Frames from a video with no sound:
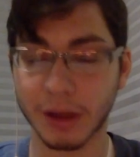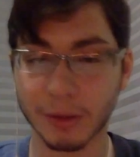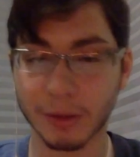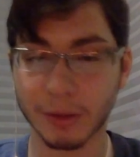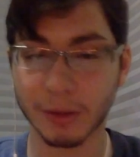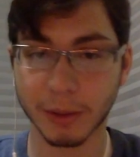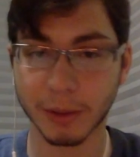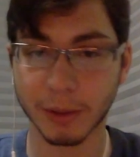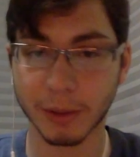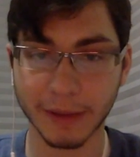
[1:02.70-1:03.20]
that
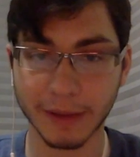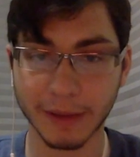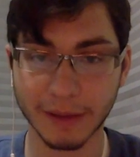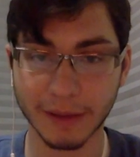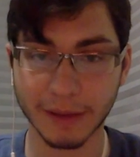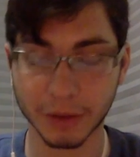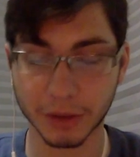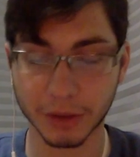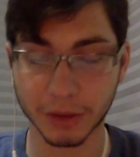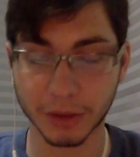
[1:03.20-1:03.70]
other people had
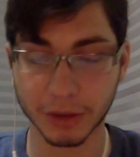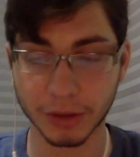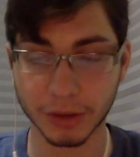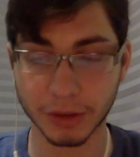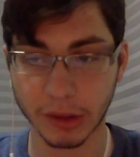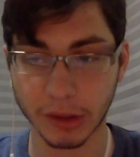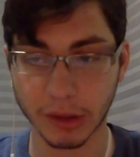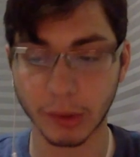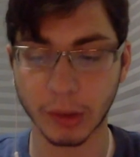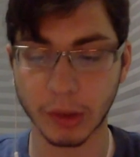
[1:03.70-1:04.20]
that
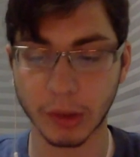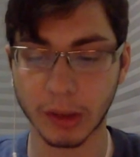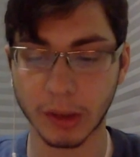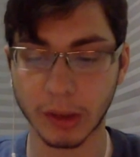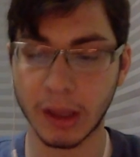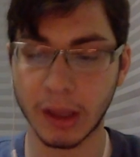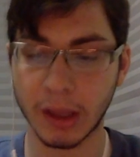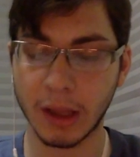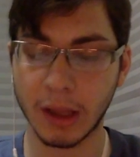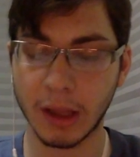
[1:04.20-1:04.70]
frustration too.
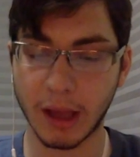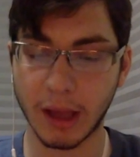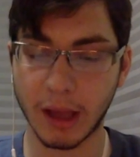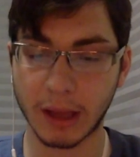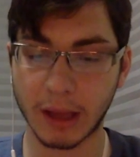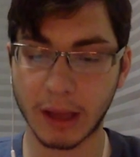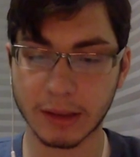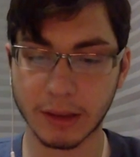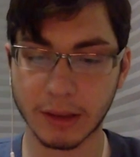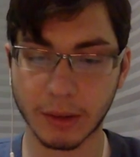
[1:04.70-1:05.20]

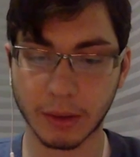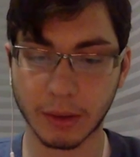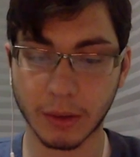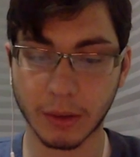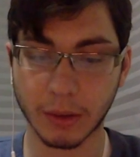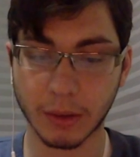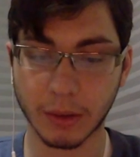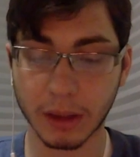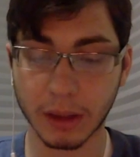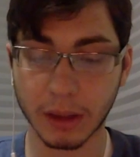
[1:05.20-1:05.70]
So
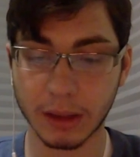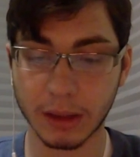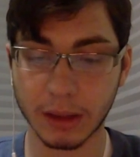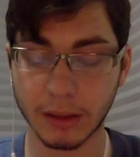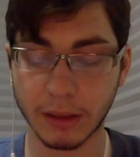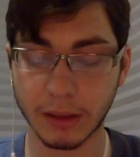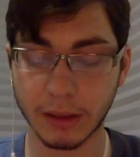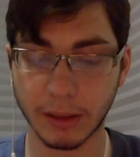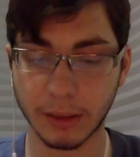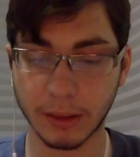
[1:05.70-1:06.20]

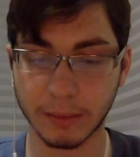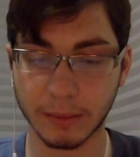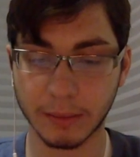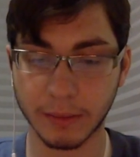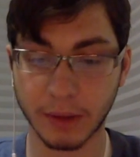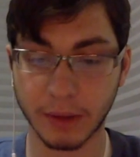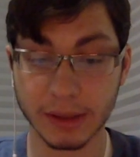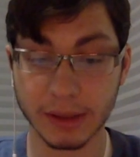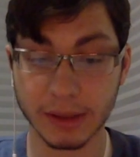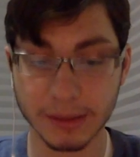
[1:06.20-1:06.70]
Agora,
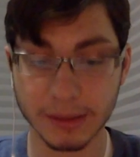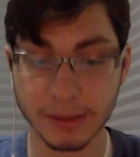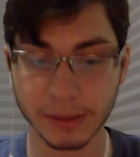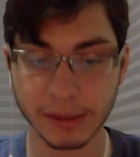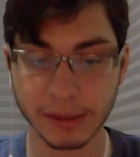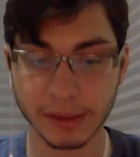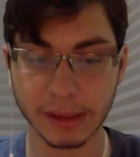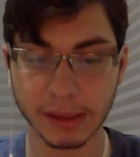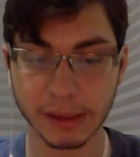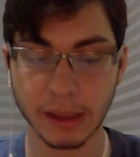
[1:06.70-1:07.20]
very
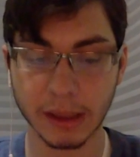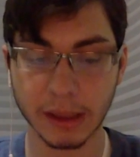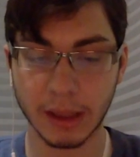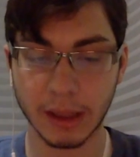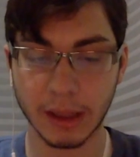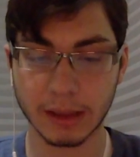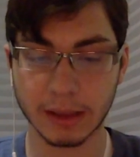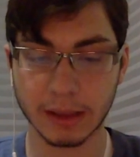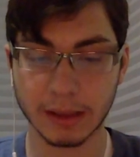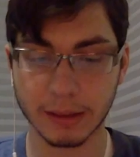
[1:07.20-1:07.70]
simply,
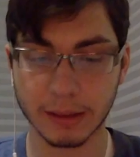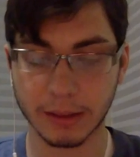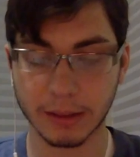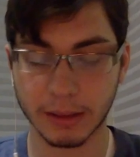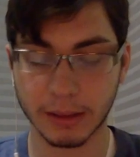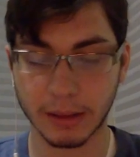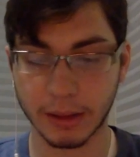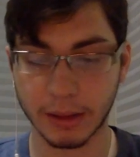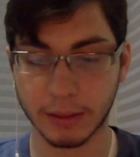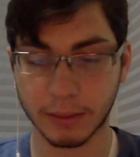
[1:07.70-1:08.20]
it
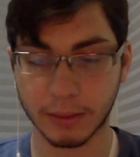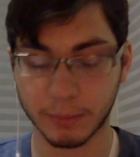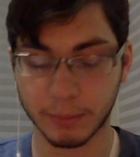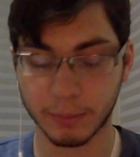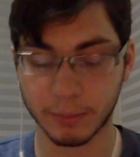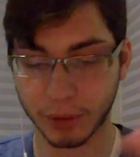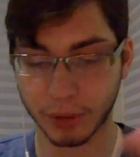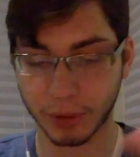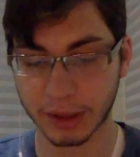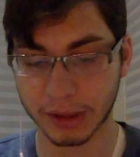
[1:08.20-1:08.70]

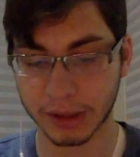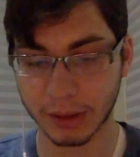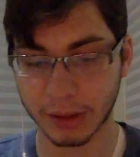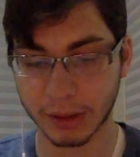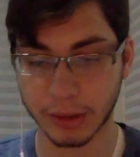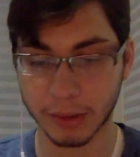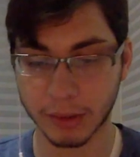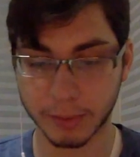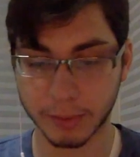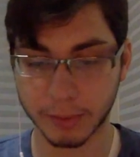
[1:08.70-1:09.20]
brings
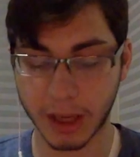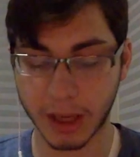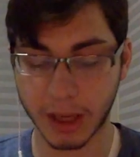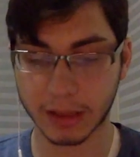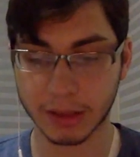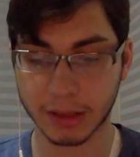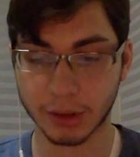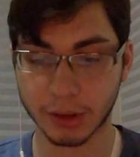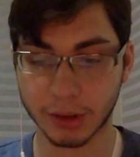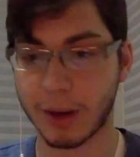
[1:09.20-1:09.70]
your
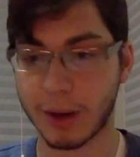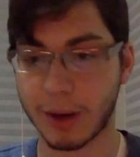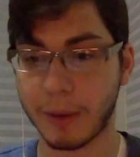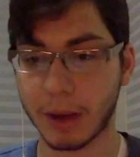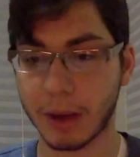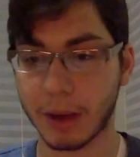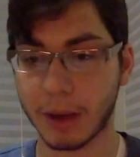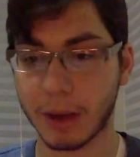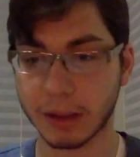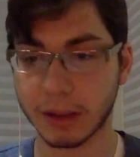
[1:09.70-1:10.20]
Box, your
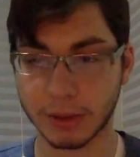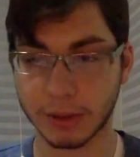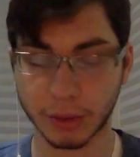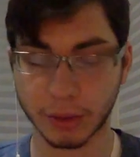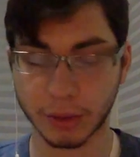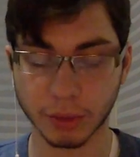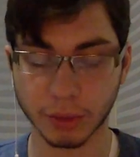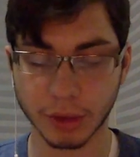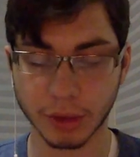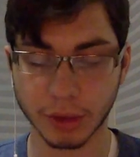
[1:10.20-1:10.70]
Dropbox, and
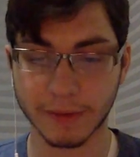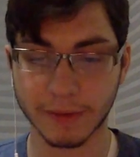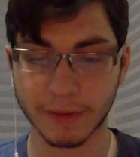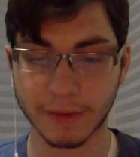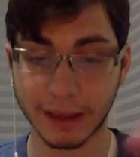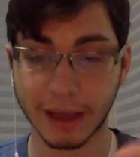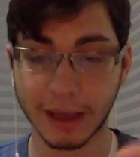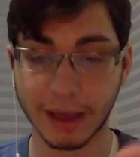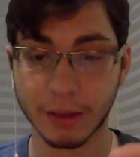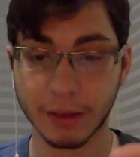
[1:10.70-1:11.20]
your Google
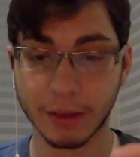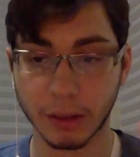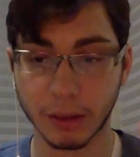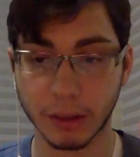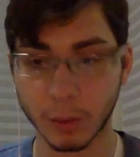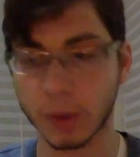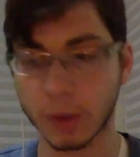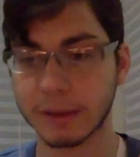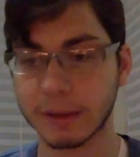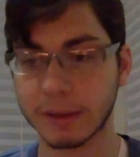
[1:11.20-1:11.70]
Drive together
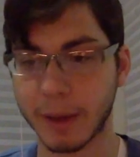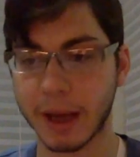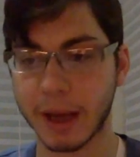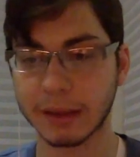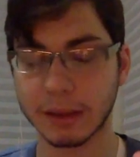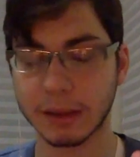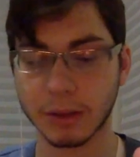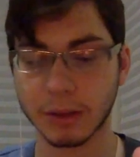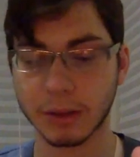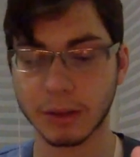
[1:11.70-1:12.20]
in one
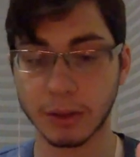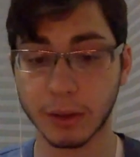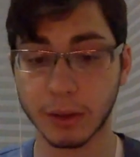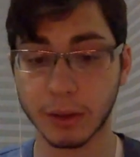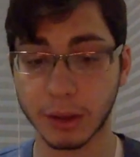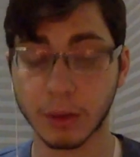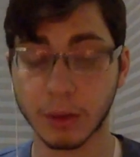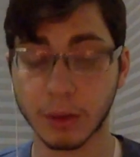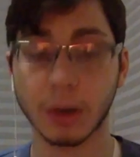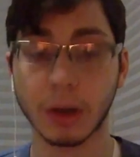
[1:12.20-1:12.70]
spot. So you
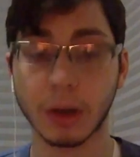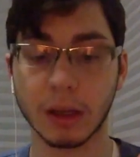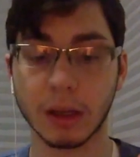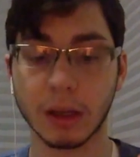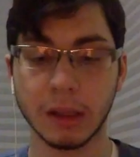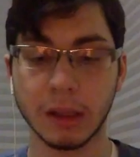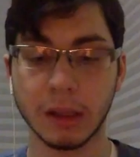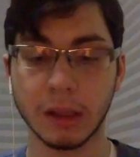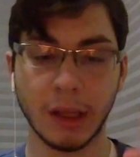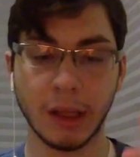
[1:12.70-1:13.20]
go to Agora,